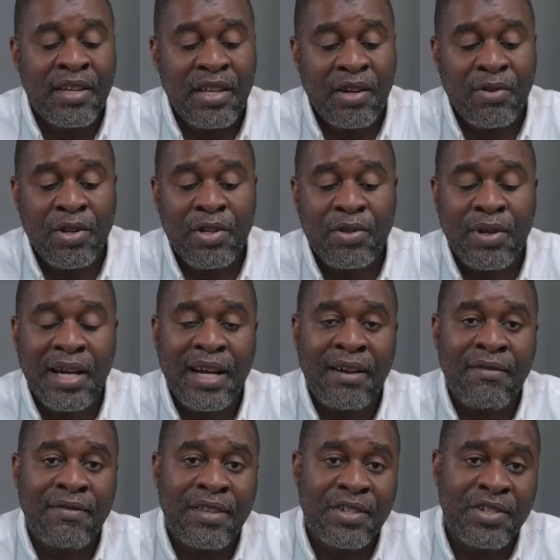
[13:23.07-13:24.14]
you're going to
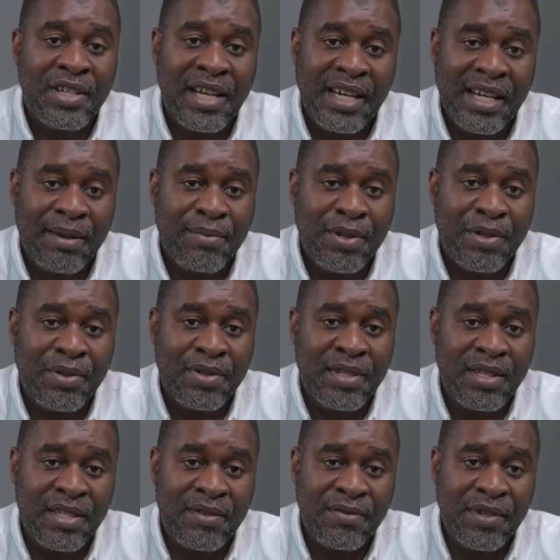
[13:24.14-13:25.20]
have the share capital
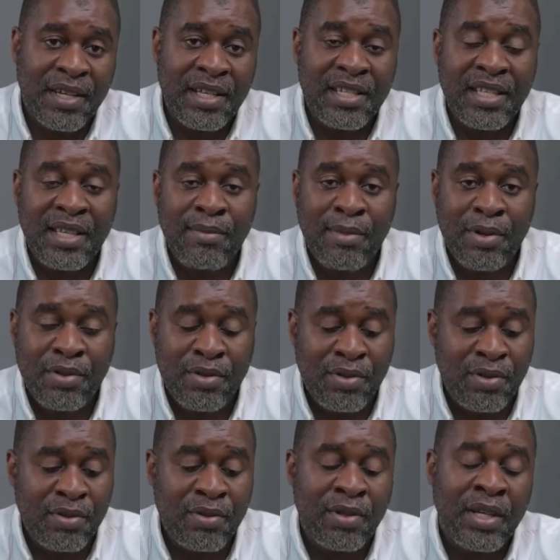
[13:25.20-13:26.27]
certificate emailed to
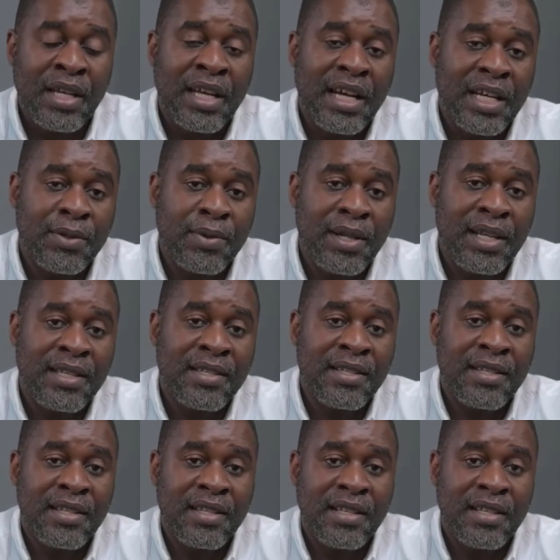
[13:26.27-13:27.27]
you, as well as